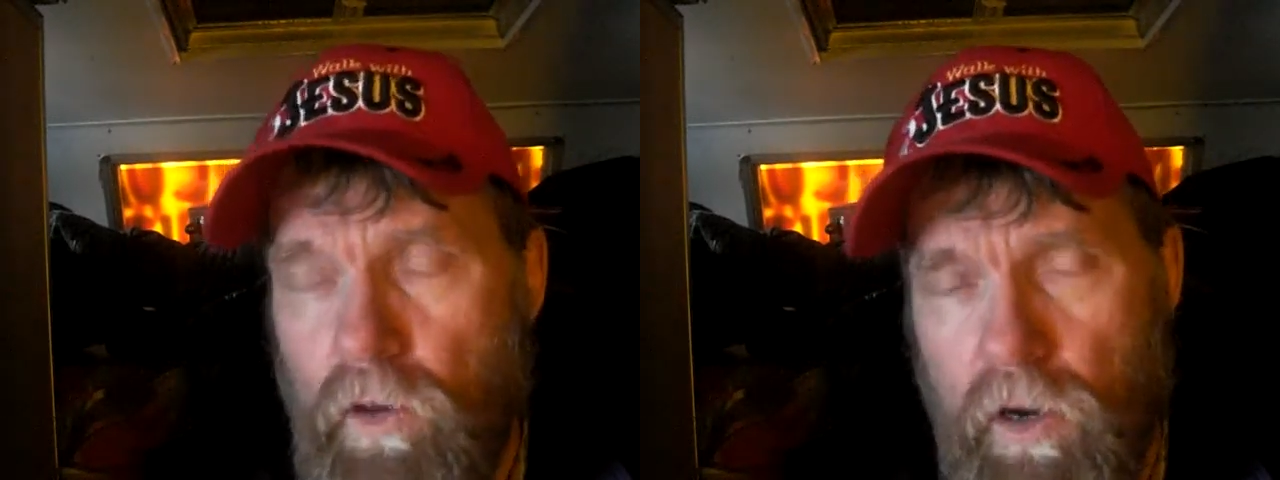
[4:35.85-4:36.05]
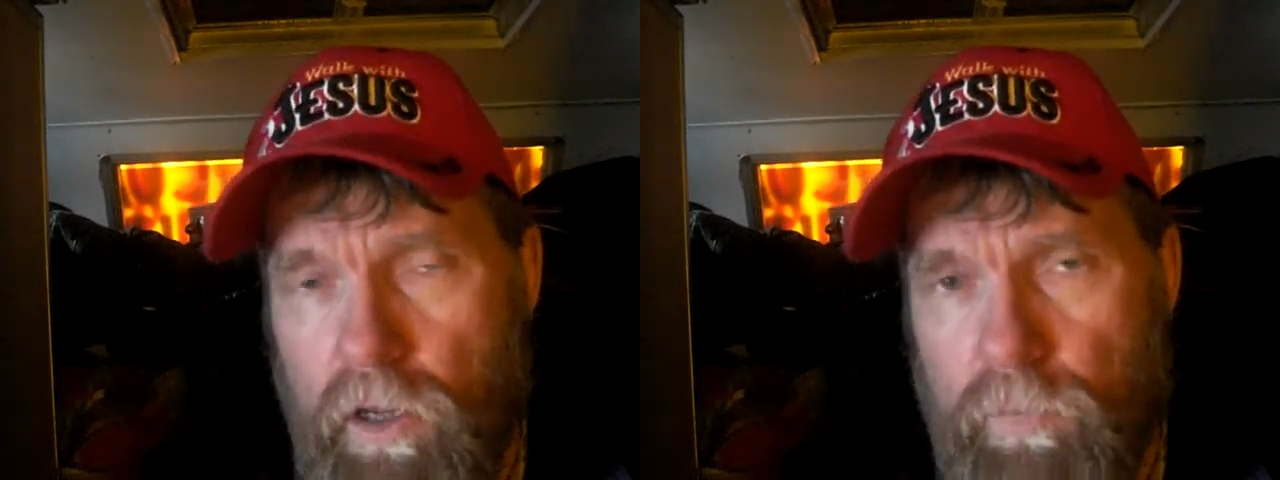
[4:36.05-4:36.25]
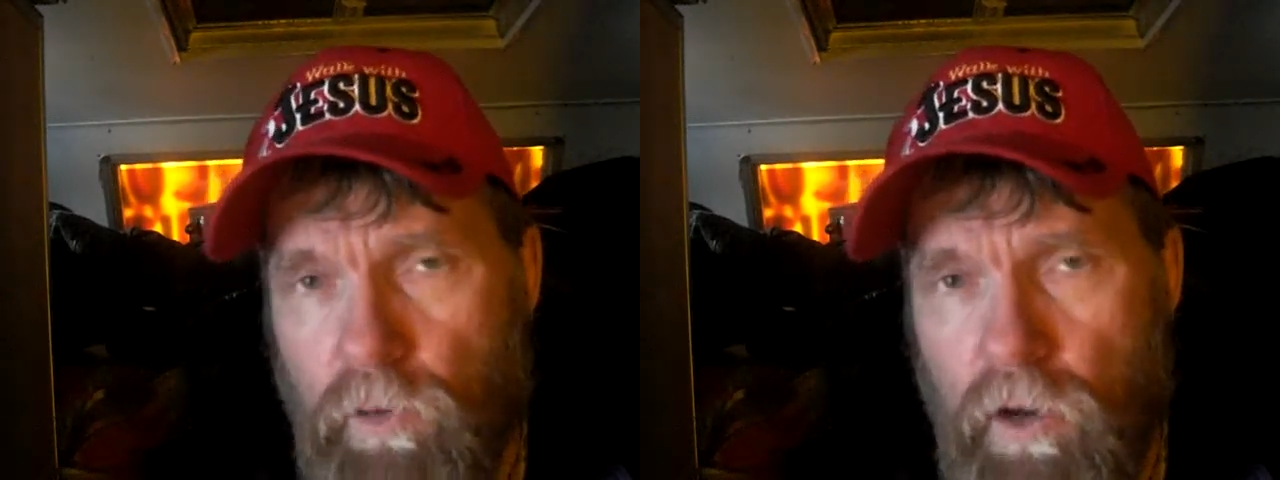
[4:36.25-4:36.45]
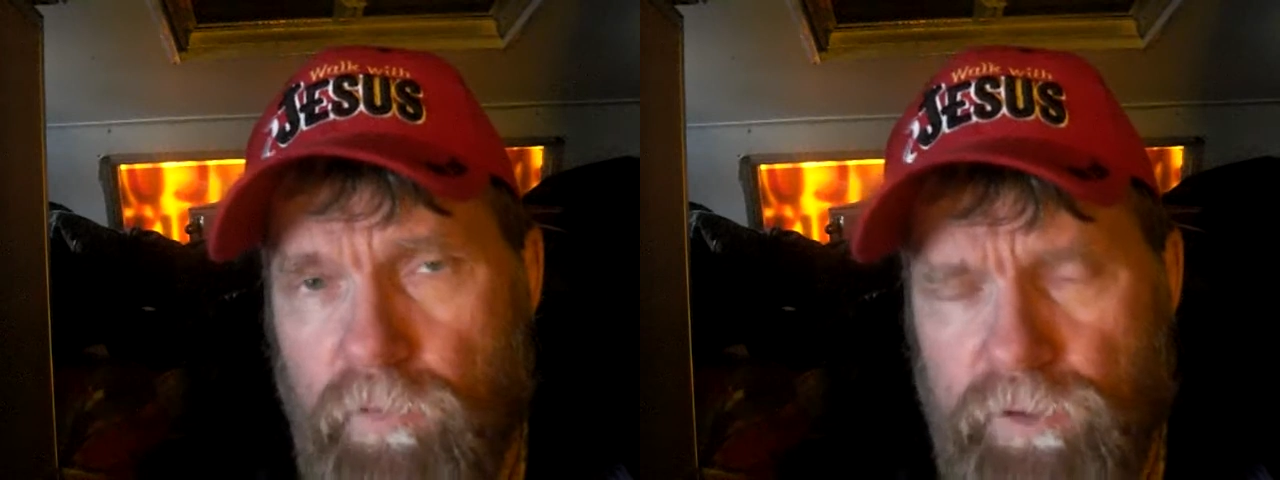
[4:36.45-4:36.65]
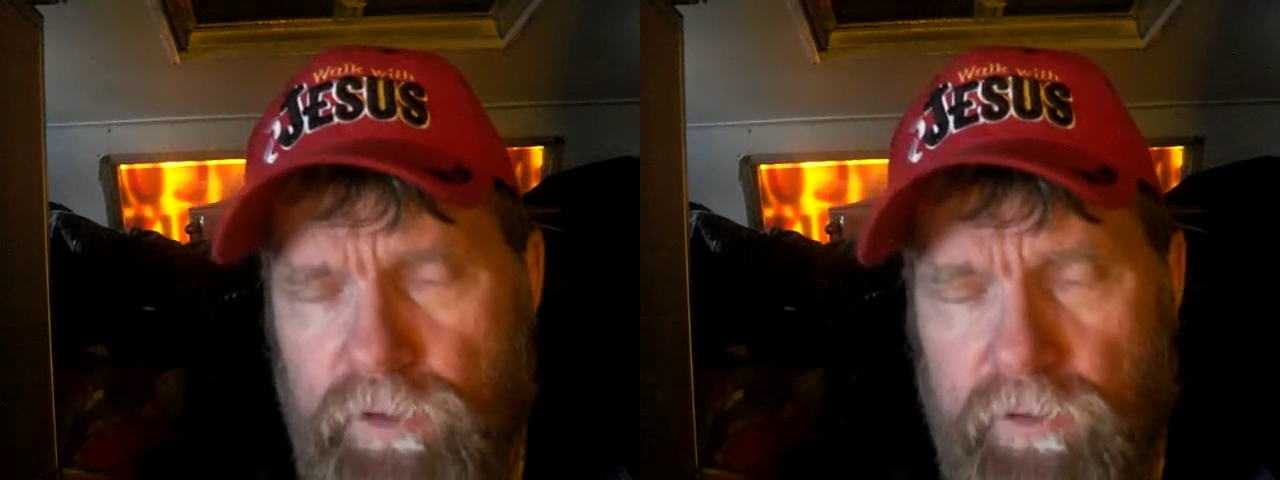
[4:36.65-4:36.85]
out of the
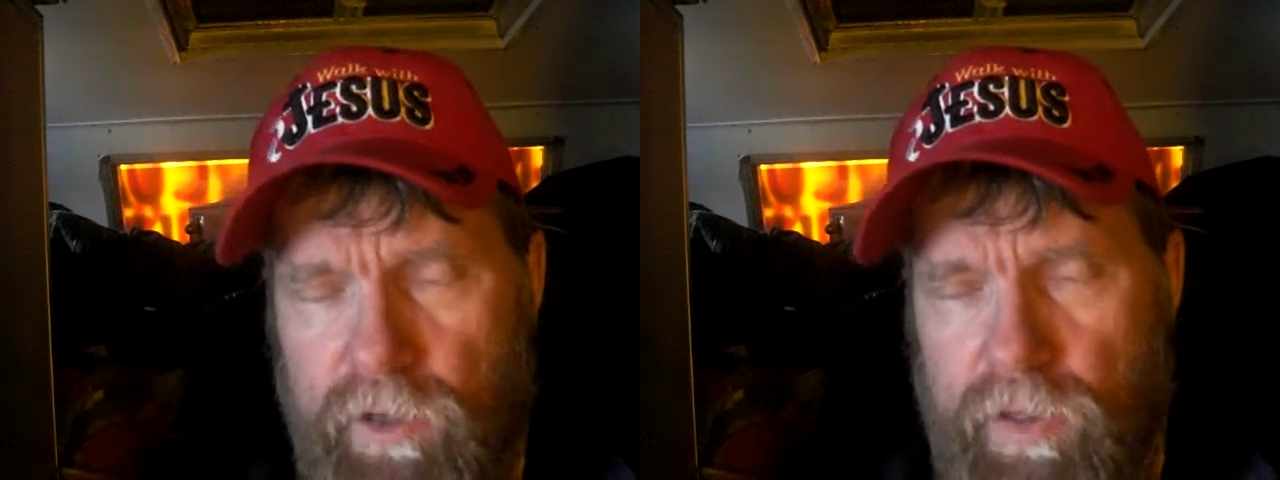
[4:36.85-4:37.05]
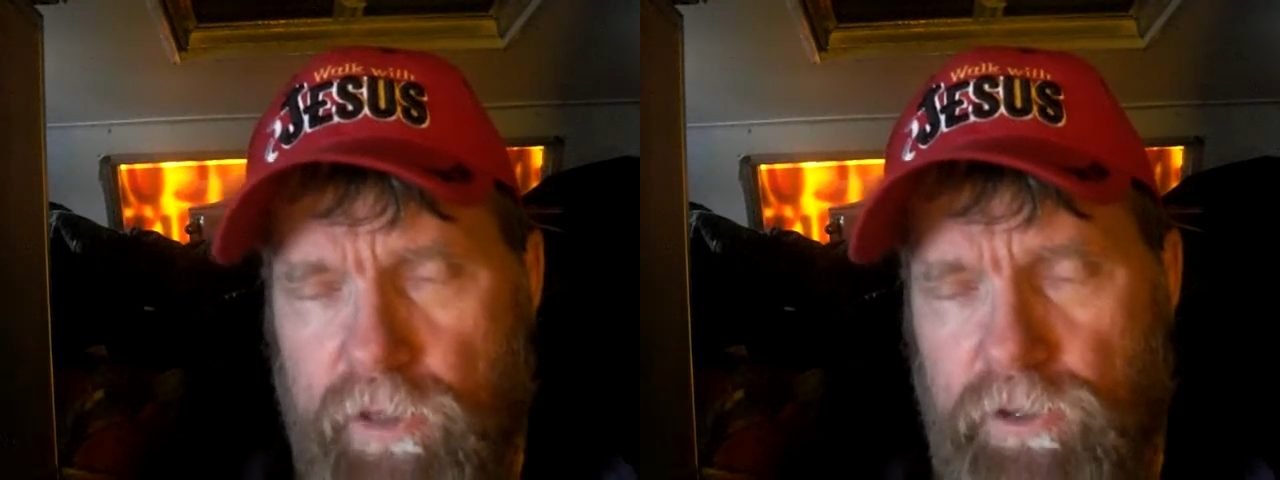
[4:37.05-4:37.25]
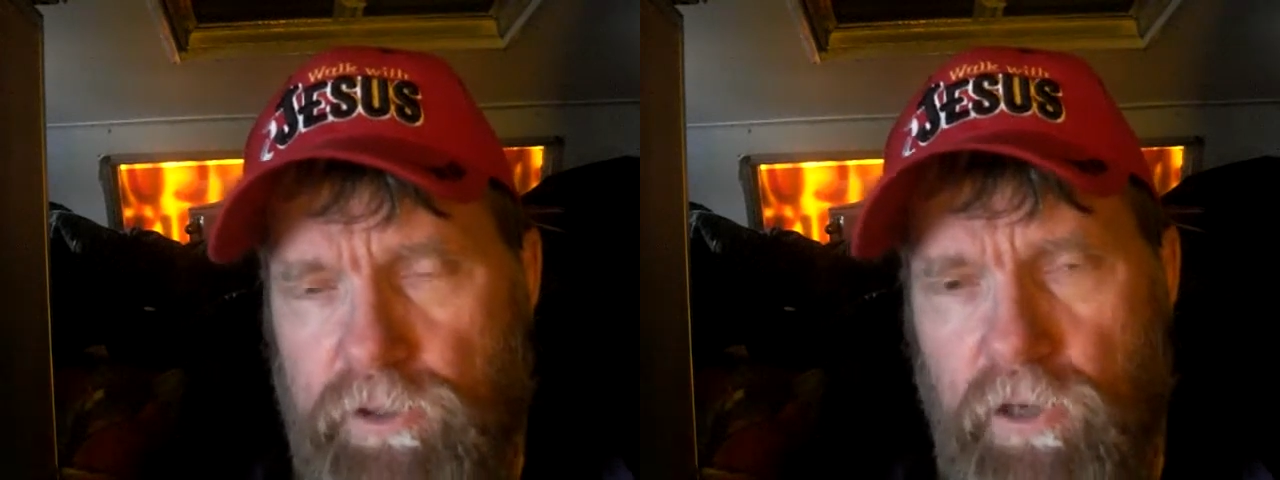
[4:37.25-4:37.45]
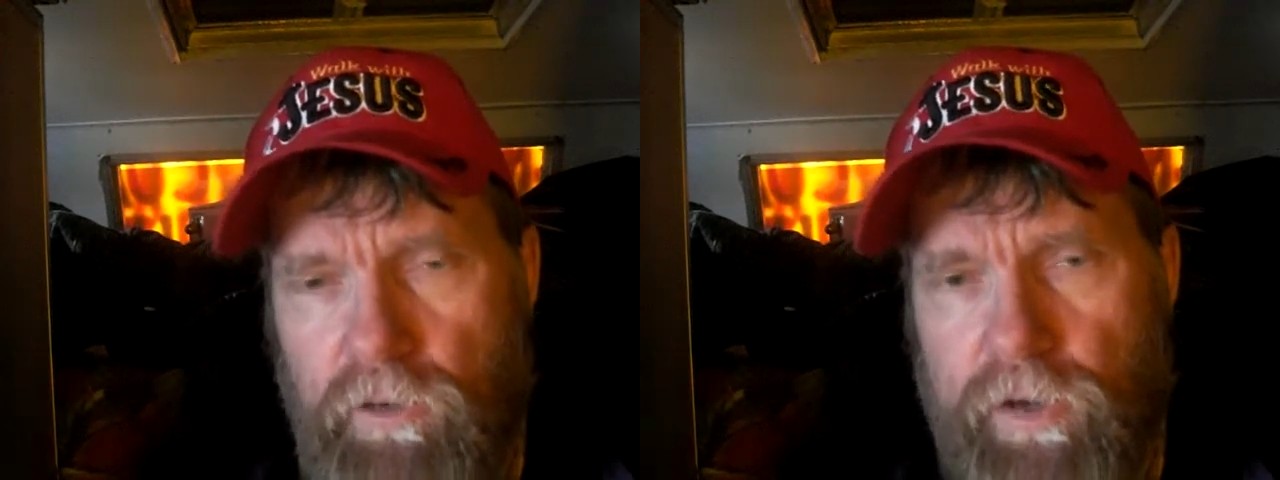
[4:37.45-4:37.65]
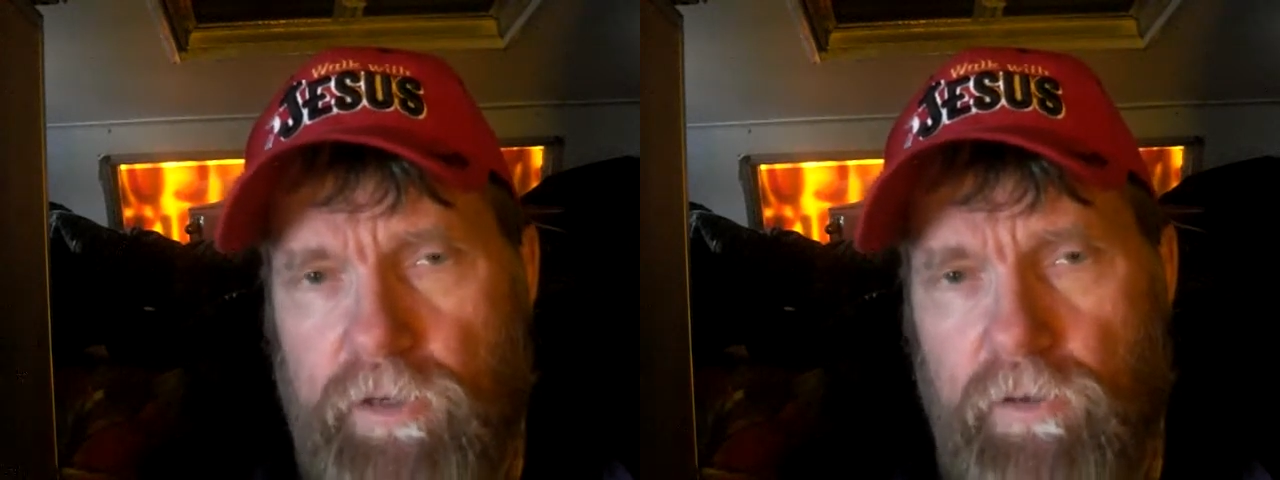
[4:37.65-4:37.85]
province. That's just not
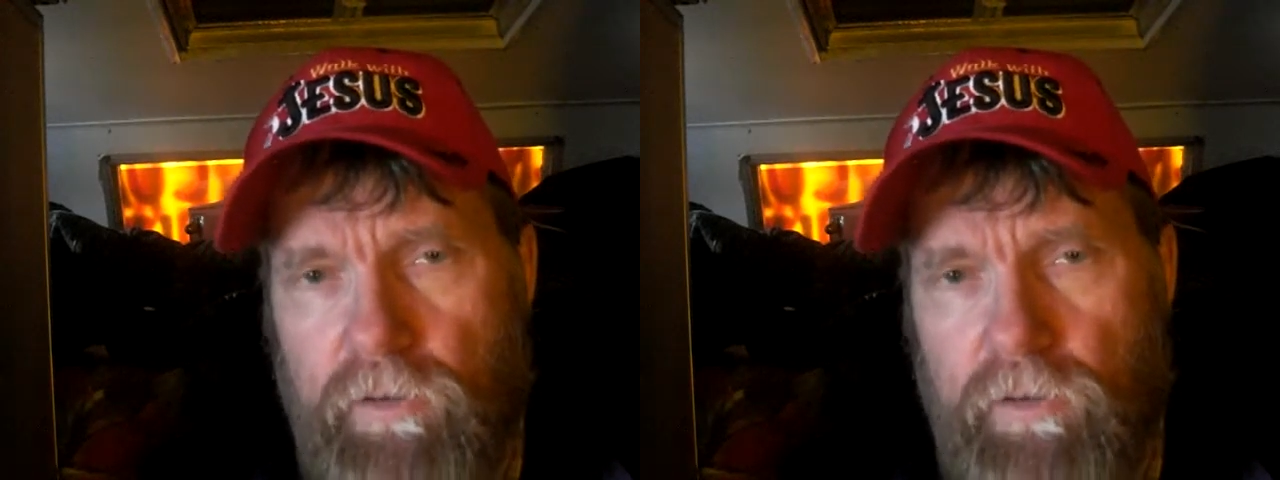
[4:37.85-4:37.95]
right.